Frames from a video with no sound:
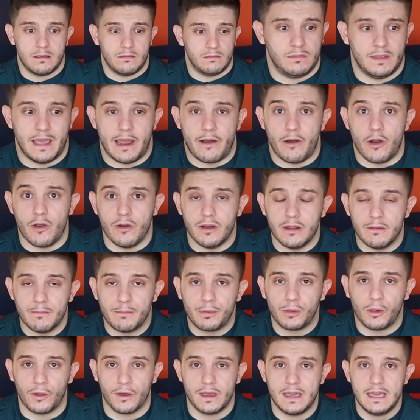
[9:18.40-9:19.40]
their own
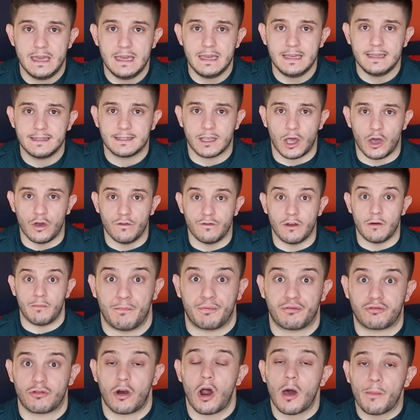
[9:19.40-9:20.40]
employees, over
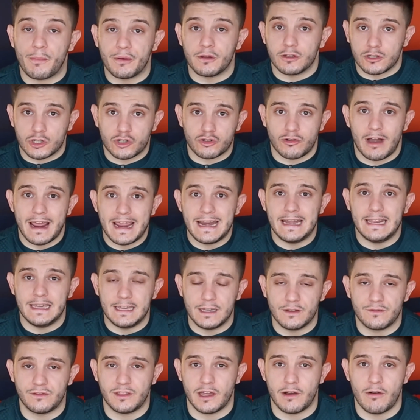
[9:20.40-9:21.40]
proper training
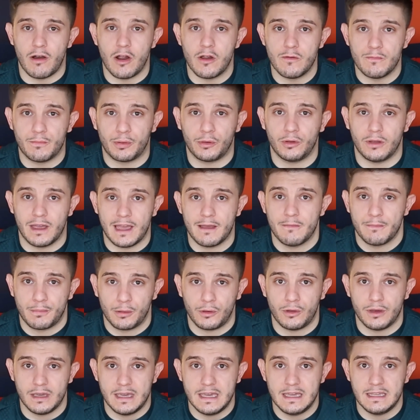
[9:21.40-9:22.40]
of their own
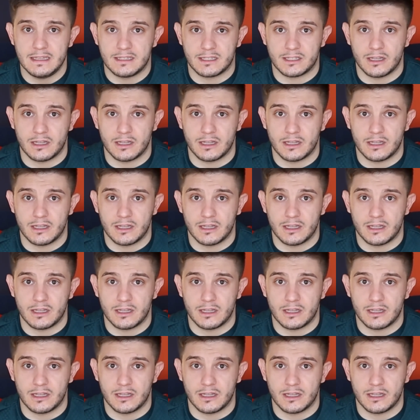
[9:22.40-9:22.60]
employees,